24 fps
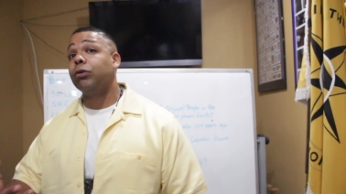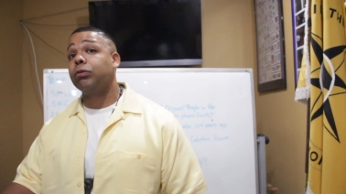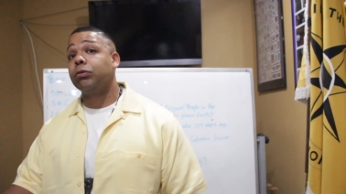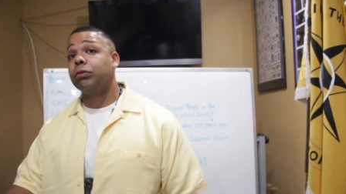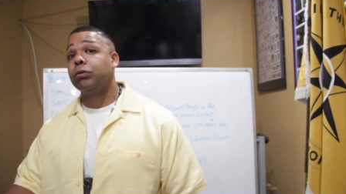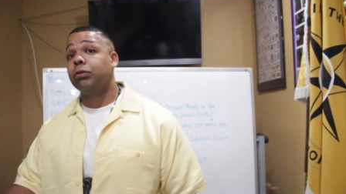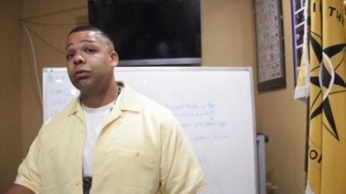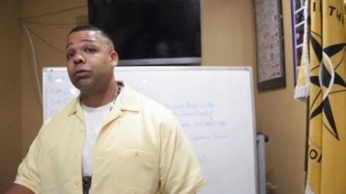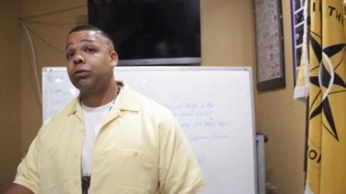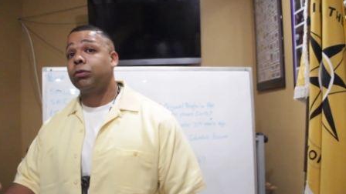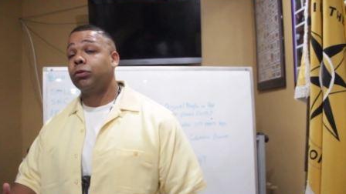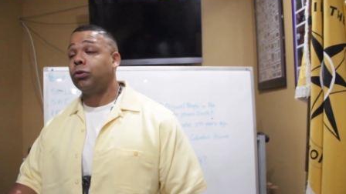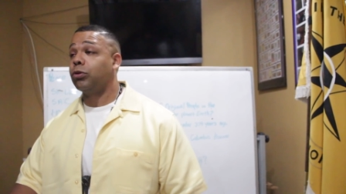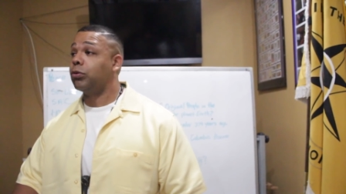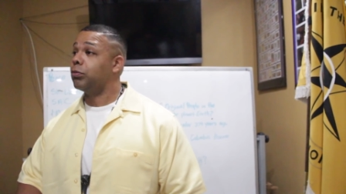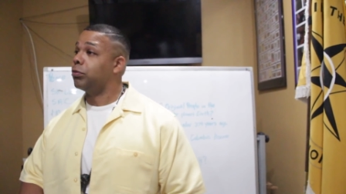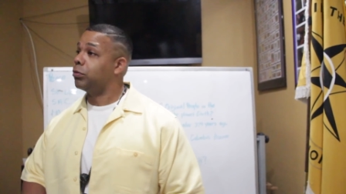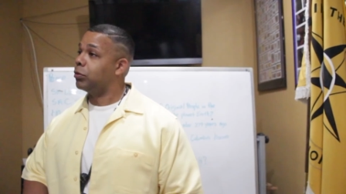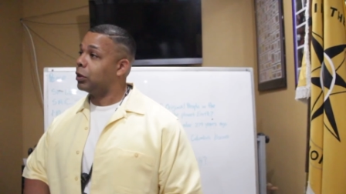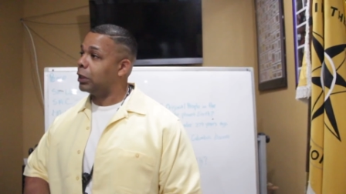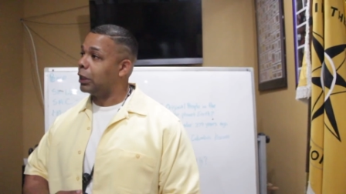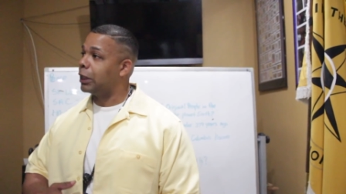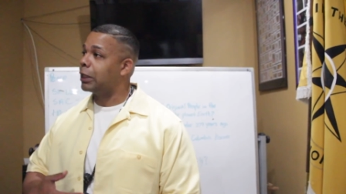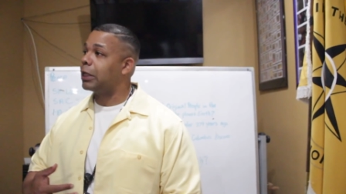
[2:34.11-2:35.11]

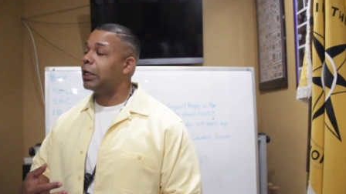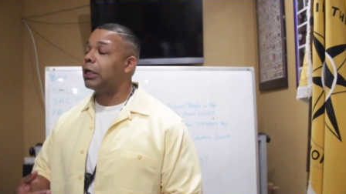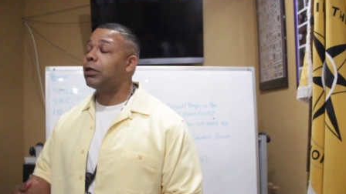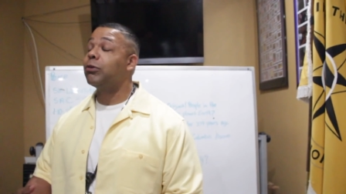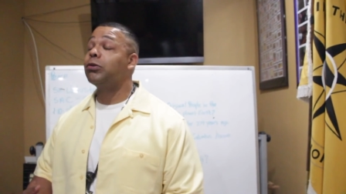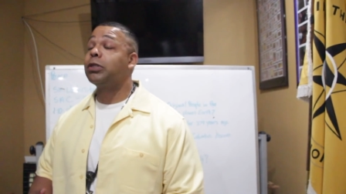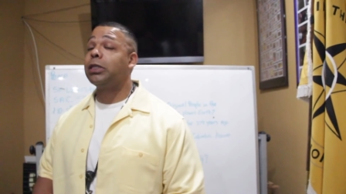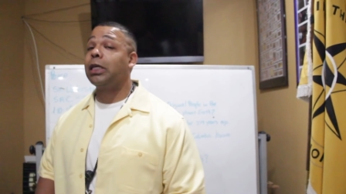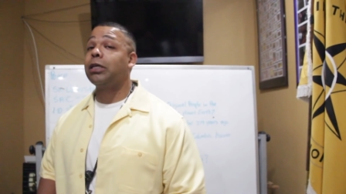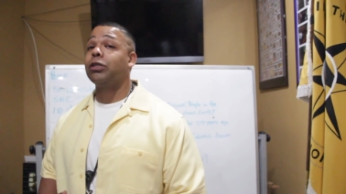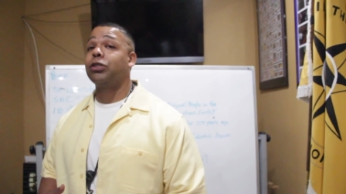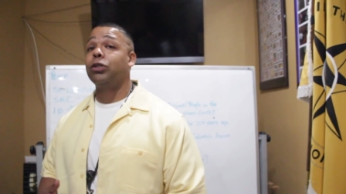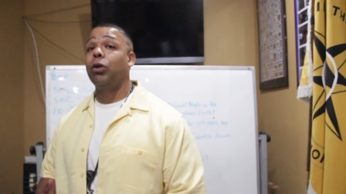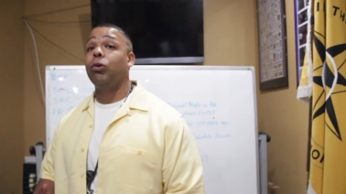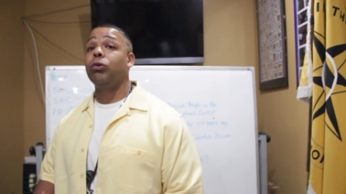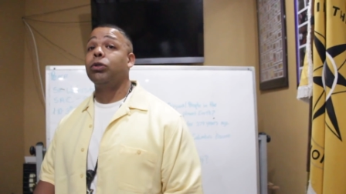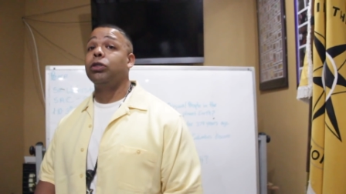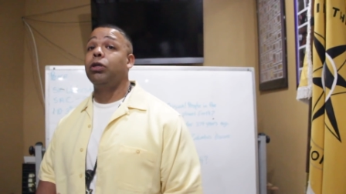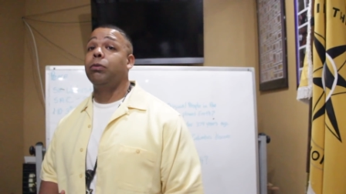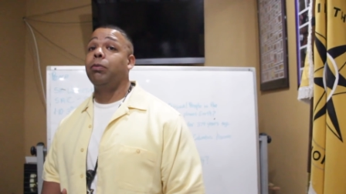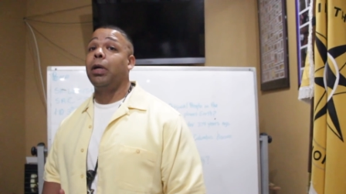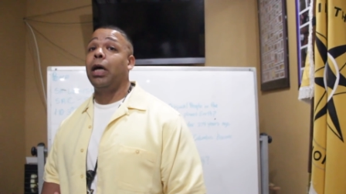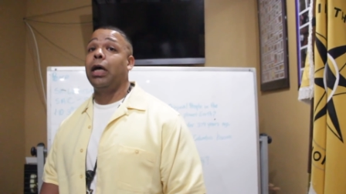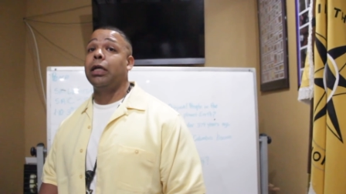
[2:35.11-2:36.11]
Mm-hmm. It will take a toll on
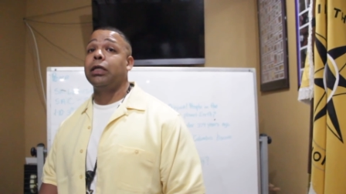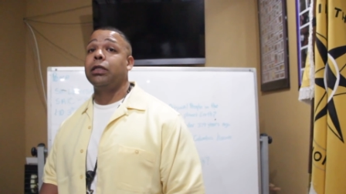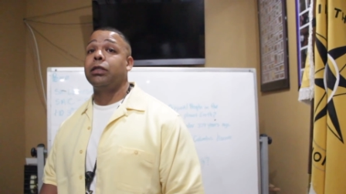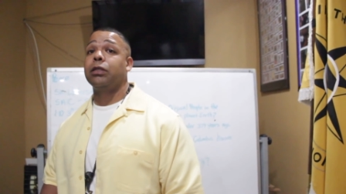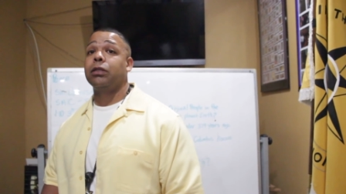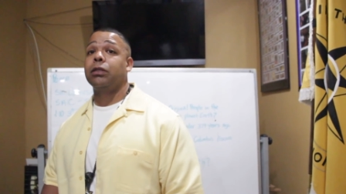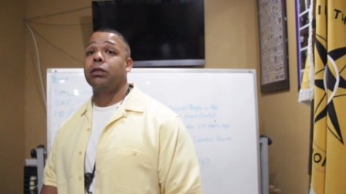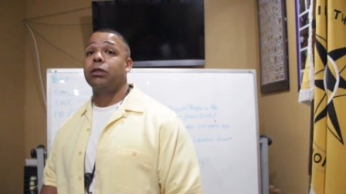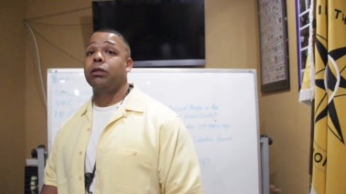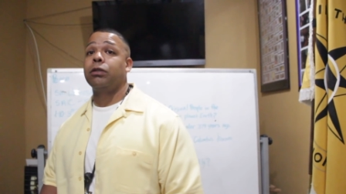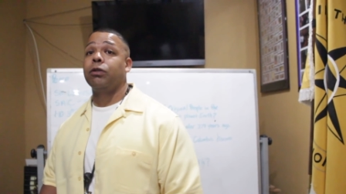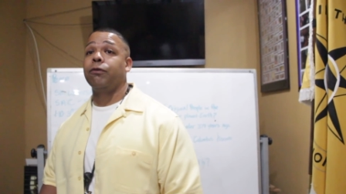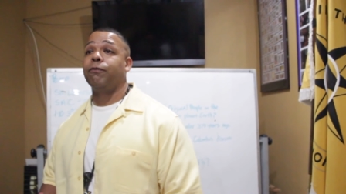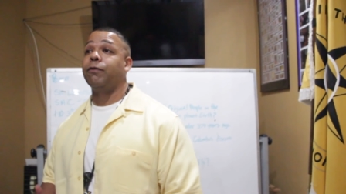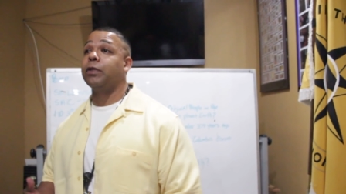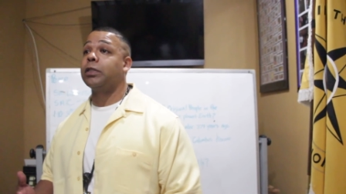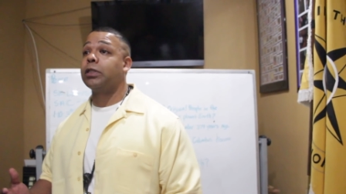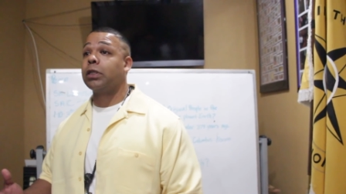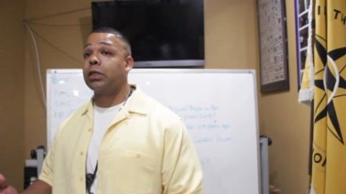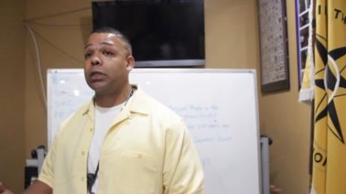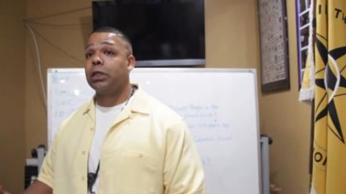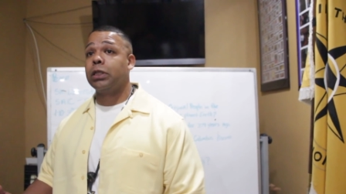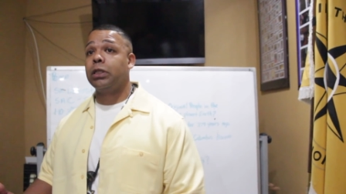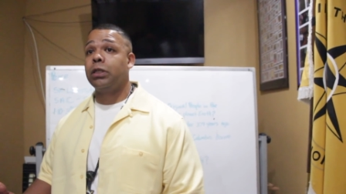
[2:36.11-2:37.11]
your body,
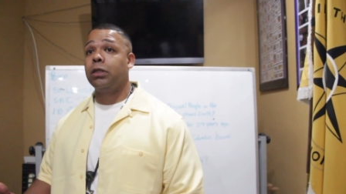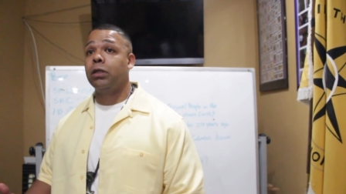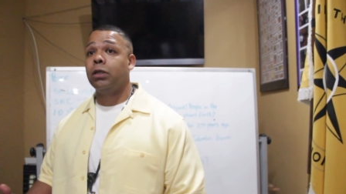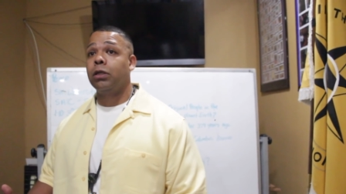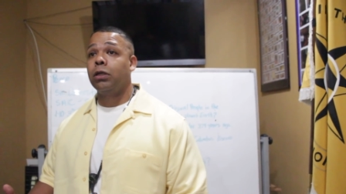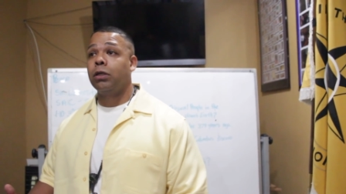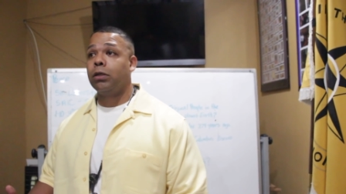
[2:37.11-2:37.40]
physically.